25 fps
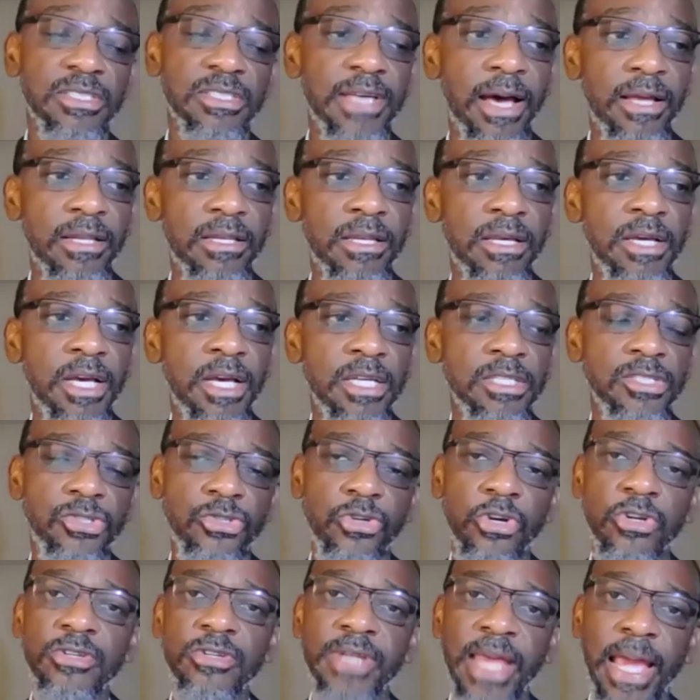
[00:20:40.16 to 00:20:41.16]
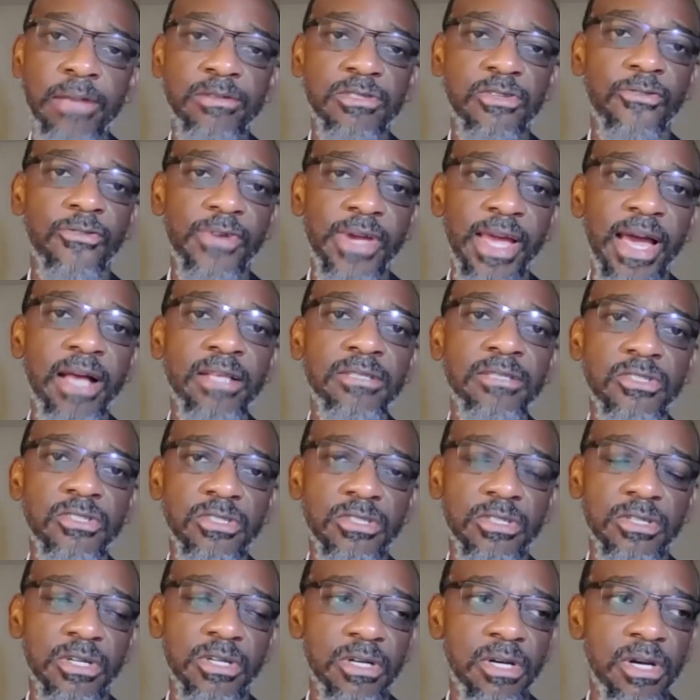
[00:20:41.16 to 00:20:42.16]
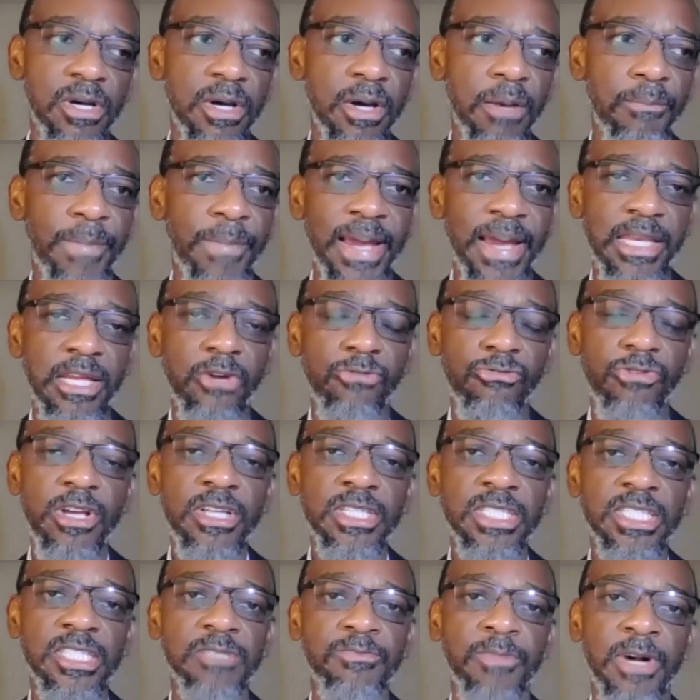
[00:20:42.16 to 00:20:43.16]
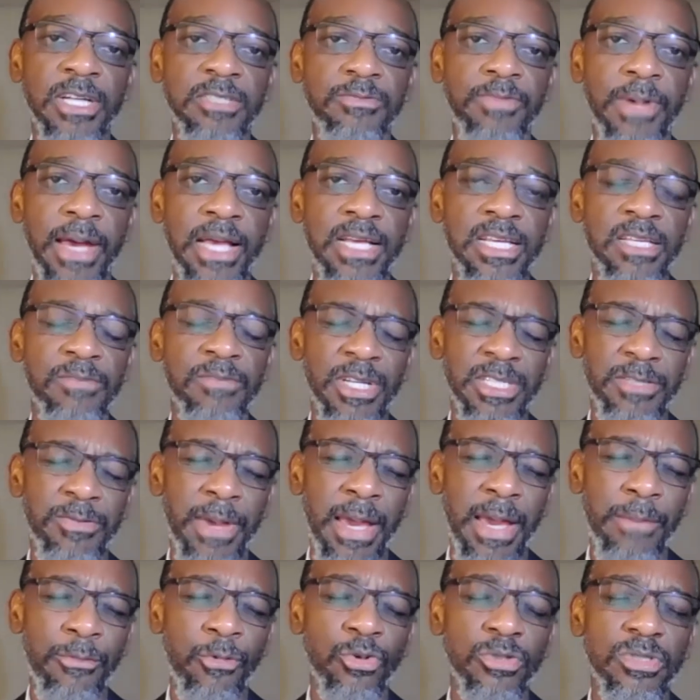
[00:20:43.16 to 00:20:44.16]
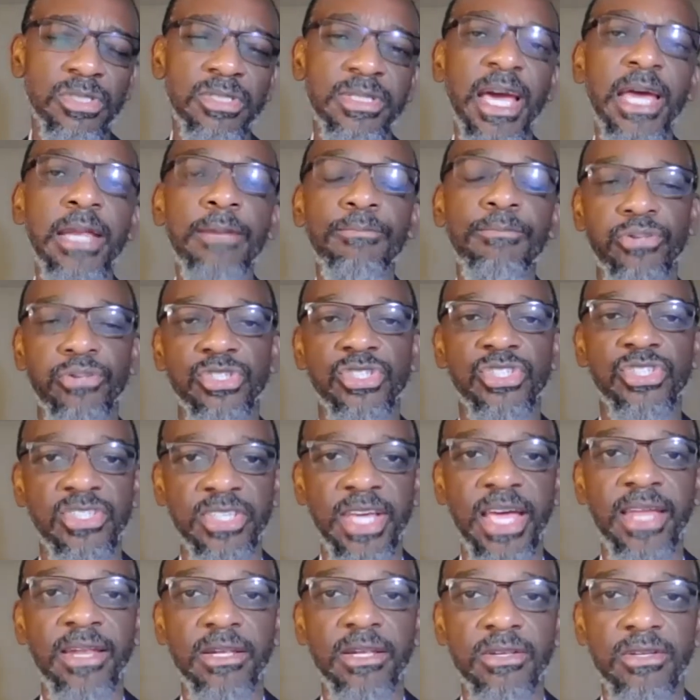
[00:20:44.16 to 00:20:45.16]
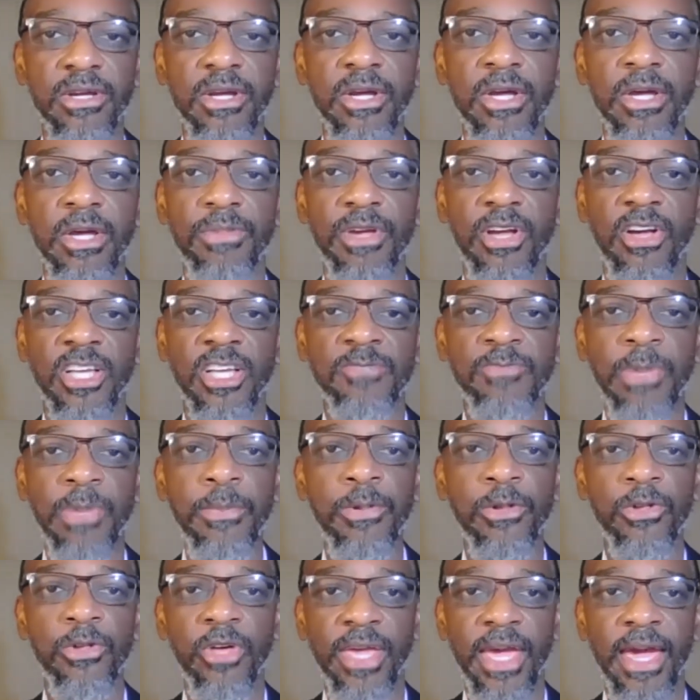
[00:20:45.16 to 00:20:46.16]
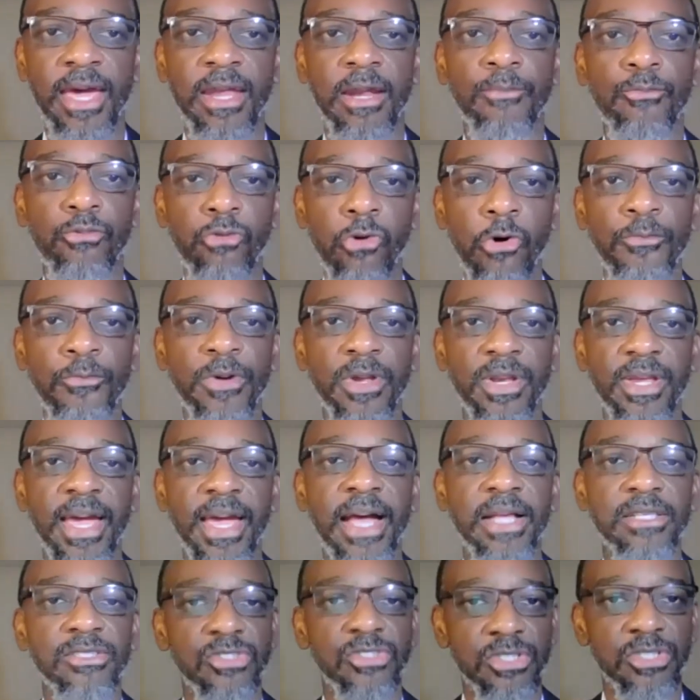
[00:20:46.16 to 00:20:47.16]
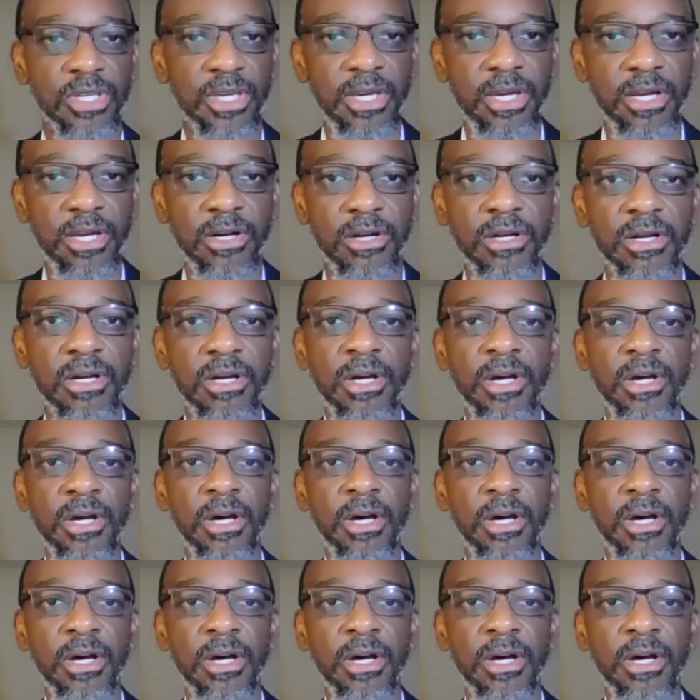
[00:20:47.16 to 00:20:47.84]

that certain types of cancer might increase as much by about 10% because people can get appropriate cancer care.